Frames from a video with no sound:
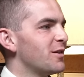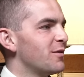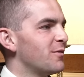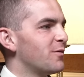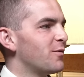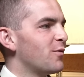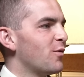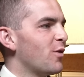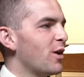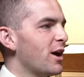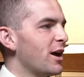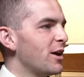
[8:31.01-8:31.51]
of
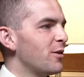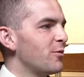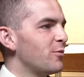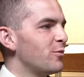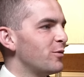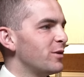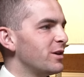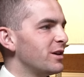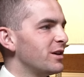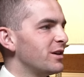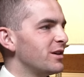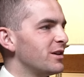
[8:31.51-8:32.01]
why
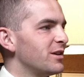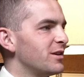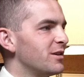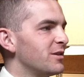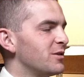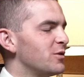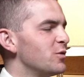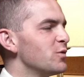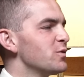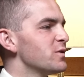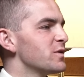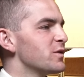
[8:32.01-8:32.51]
we
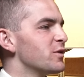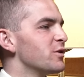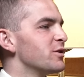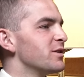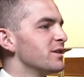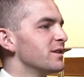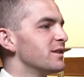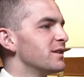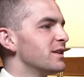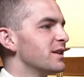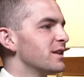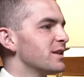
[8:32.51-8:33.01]
do
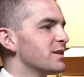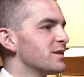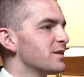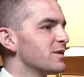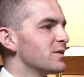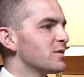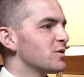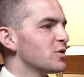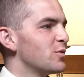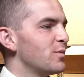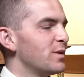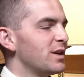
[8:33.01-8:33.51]
certain things.
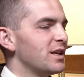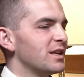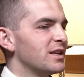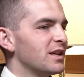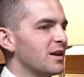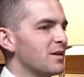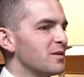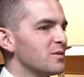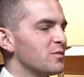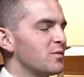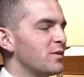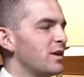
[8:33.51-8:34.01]
So many
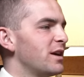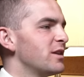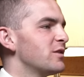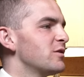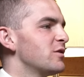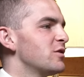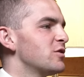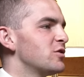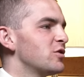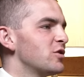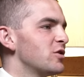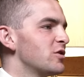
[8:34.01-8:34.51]
times we enter
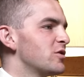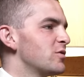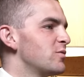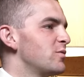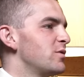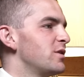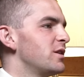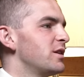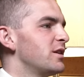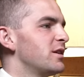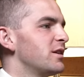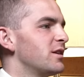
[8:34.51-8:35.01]
the church,
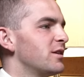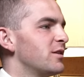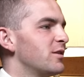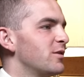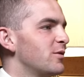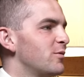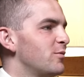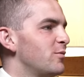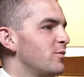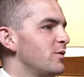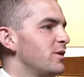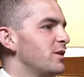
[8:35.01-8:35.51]
we
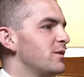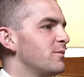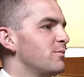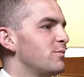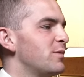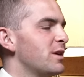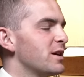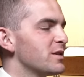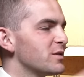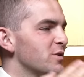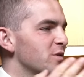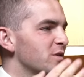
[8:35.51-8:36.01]

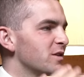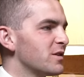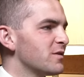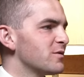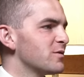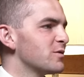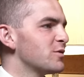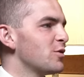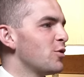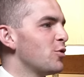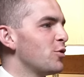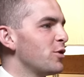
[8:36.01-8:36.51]
bless ourselves
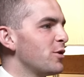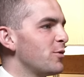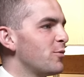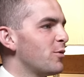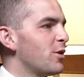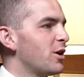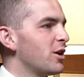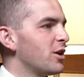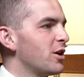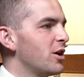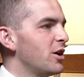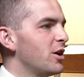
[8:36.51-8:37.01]
with holy
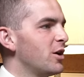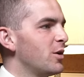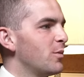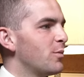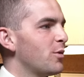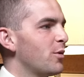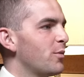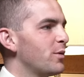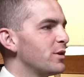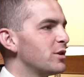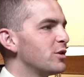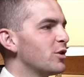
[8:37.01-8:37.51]
water,
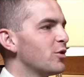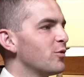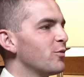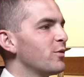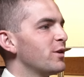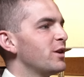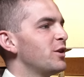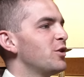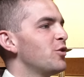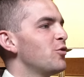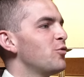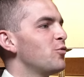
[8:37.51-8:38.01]
but we don't
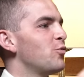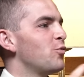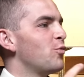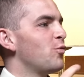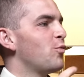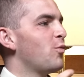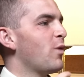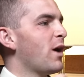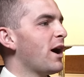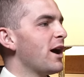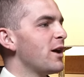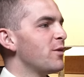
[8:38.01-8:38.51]
really know
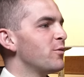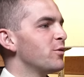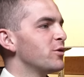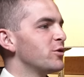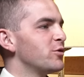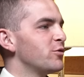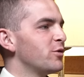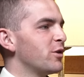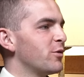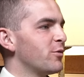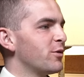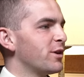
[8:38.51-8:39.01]
why we're
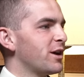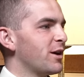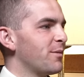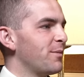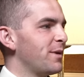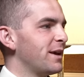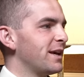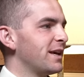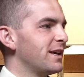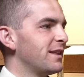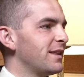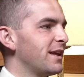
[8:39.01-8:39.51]
doing it. We're not
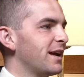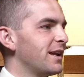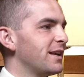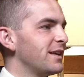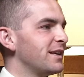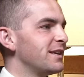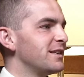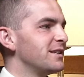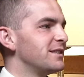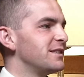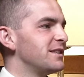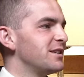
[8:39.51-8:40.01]
making that
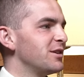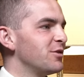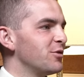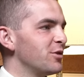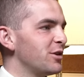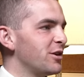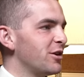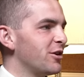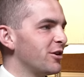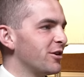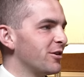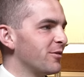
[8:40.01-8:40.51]

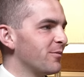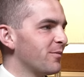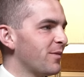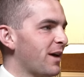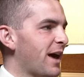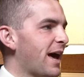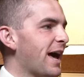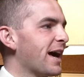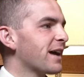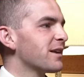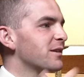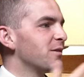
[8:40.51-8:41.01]
interior
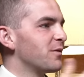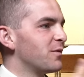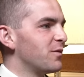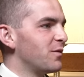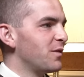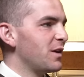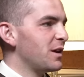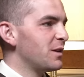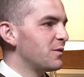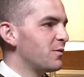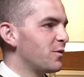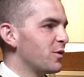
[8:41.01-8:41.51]
act of
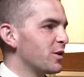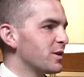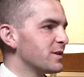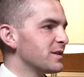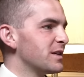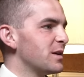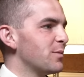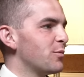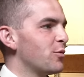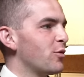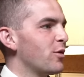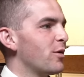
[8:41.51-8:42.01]
faith. For
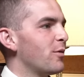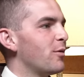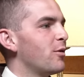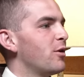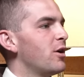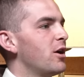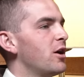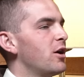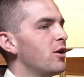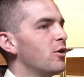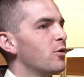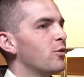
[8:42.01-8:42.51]
example, right.
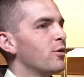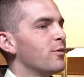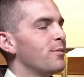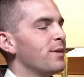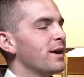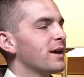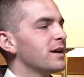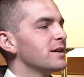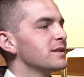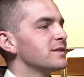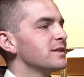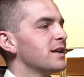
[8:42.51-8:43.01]
we
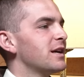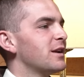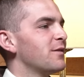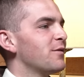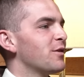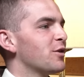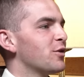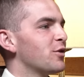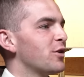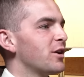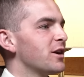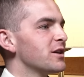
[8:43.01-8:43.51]
make a sign of the
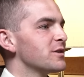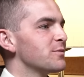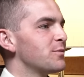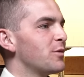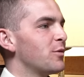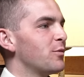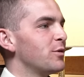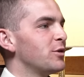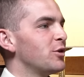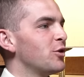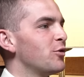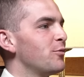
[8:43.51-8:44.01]
cross, but
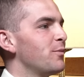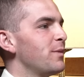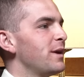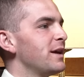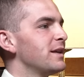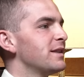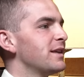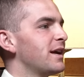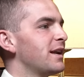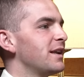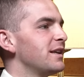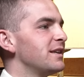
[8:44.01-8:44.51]
we don't
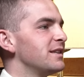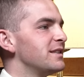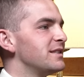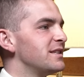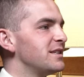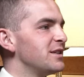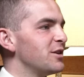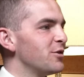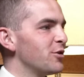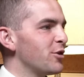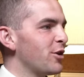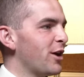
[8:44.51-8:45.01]
make that
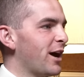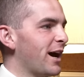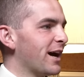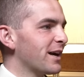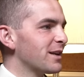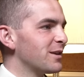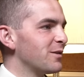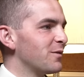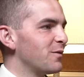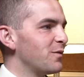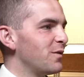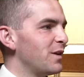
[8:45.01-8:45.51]
interior
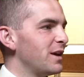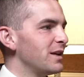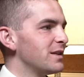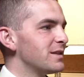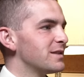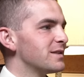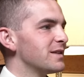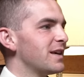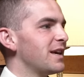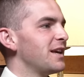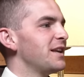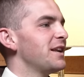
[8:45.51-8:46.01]
act of faith
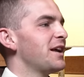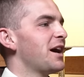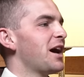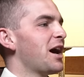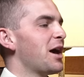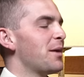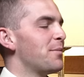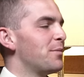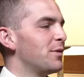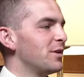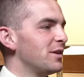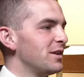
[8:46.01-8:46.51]
saying,
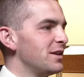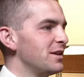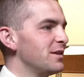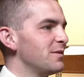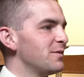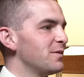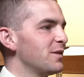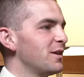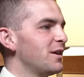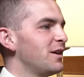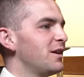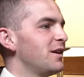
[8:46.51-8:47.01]
"I
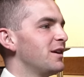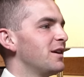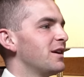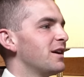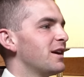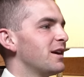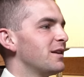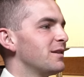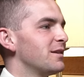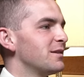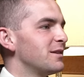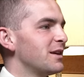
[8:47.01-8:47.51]
believe
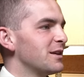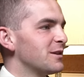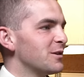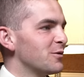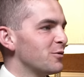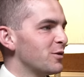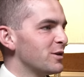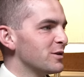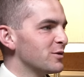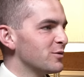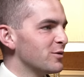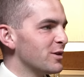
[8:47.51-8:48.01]
in the death and
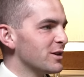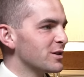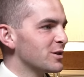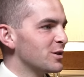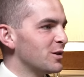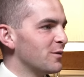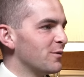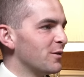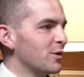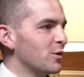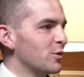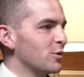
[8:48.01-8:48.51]
resurrection
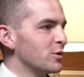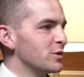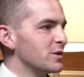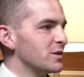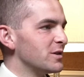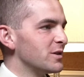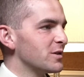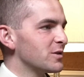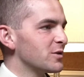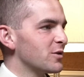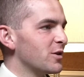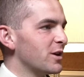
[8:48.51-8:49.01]
of our Lord
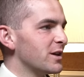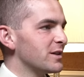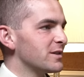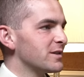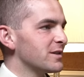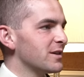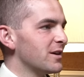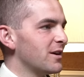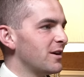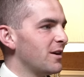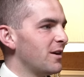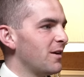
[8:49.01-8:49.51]
Jesus
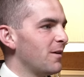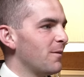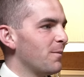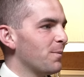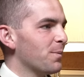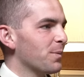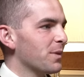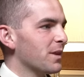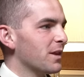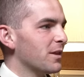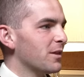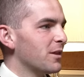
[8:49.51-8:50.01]
Christ." Yeah.
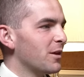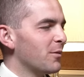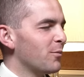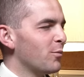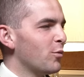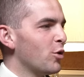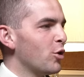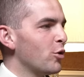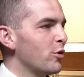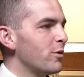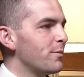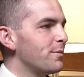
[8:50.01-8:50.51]
The
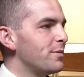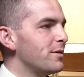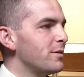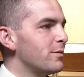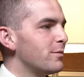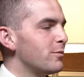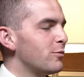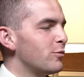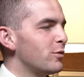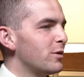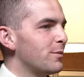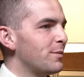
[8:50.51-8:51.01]
more
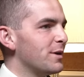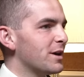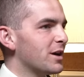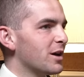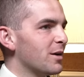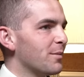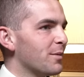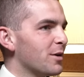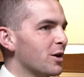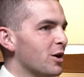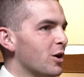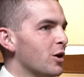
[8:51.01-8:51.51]
we
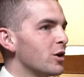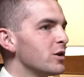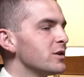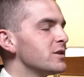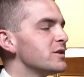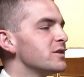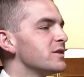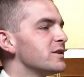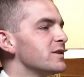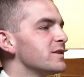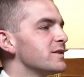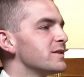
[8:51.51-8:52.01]
become
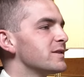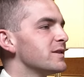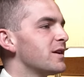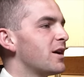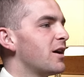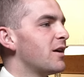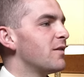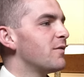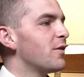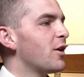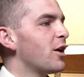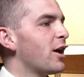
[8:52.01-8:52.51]
conscious
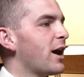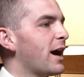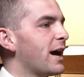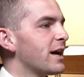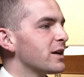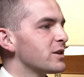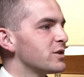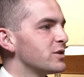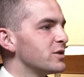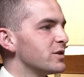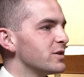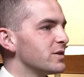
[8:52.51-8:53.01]
of our
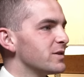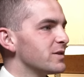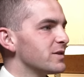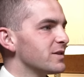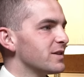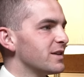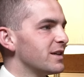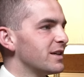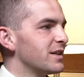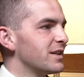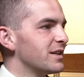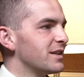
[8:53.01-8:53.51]
actions
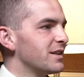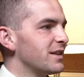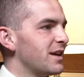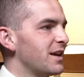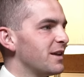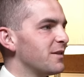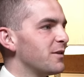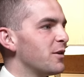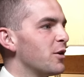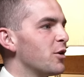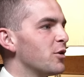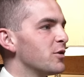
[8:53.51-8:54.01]
and
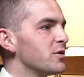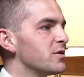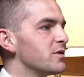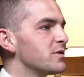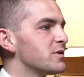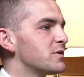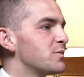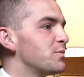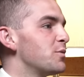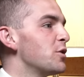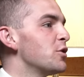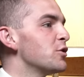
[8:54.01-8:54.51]
their
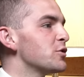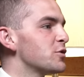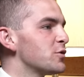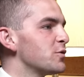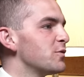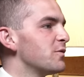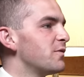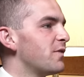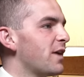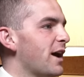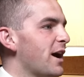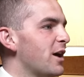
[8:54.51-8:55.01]

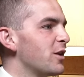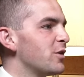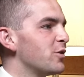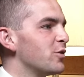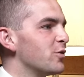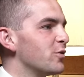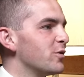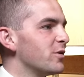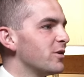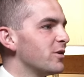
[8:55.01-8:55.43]
spiritual value,